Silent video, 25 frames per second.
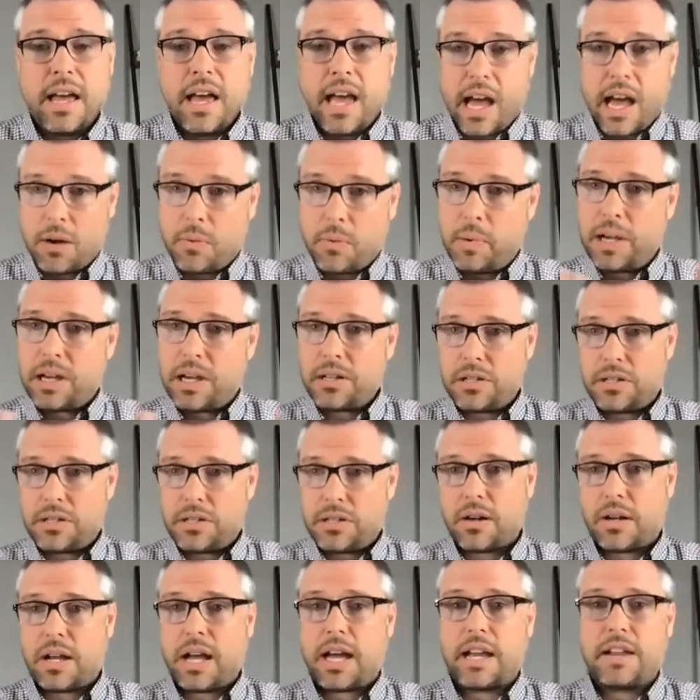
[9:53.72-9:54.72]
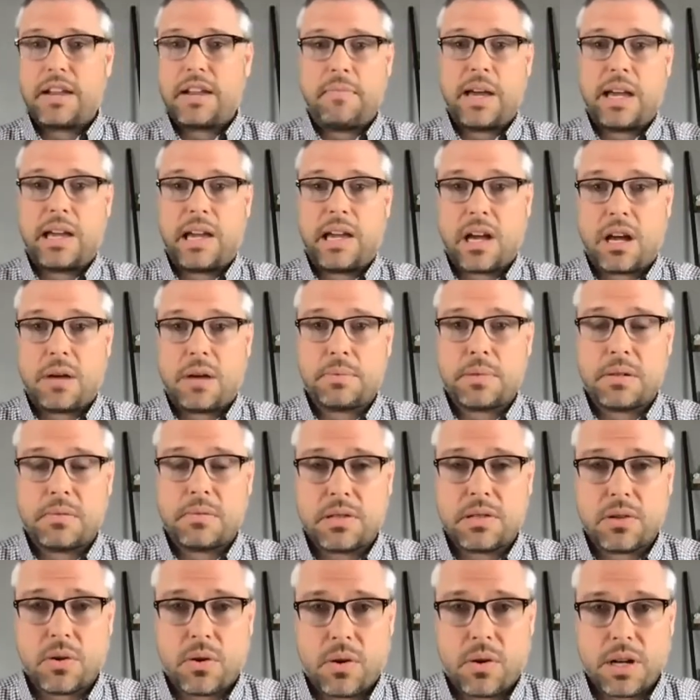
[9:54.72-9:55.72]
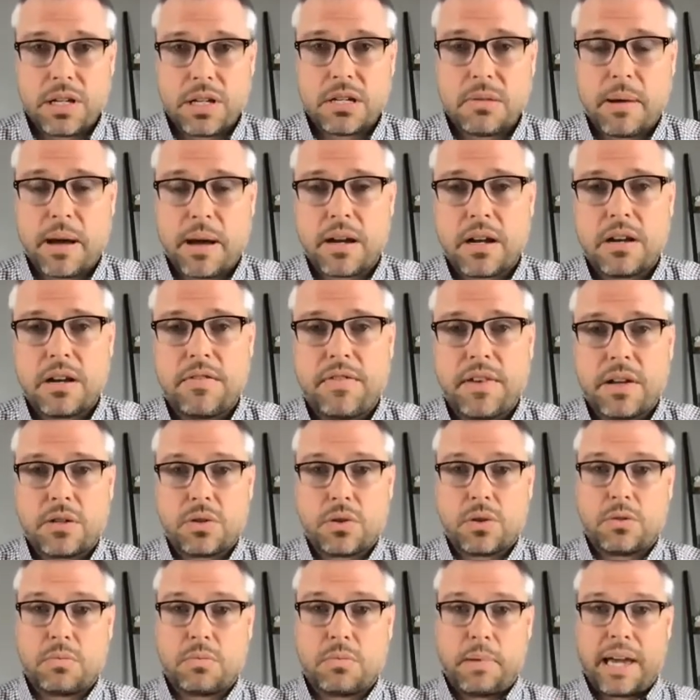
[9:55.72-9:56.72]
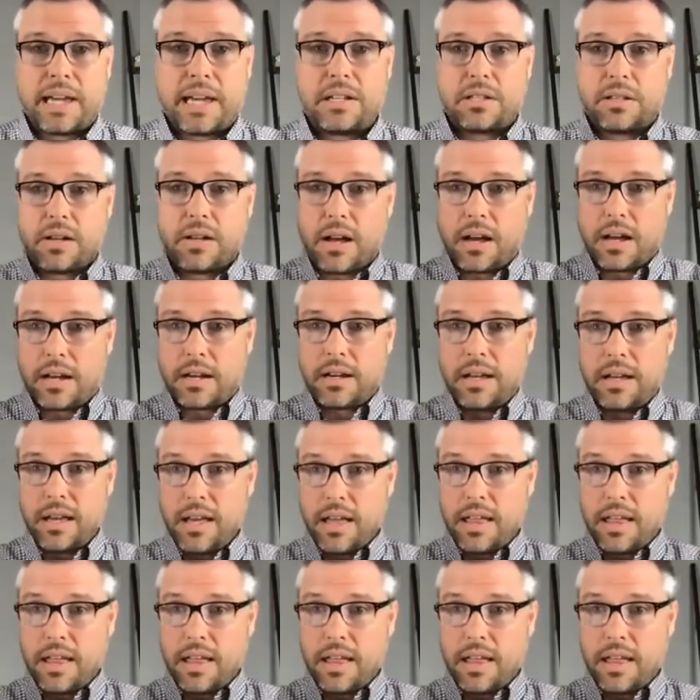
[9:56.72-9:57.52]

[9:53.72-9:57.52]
and we could start kind of making up some stories about individuals based on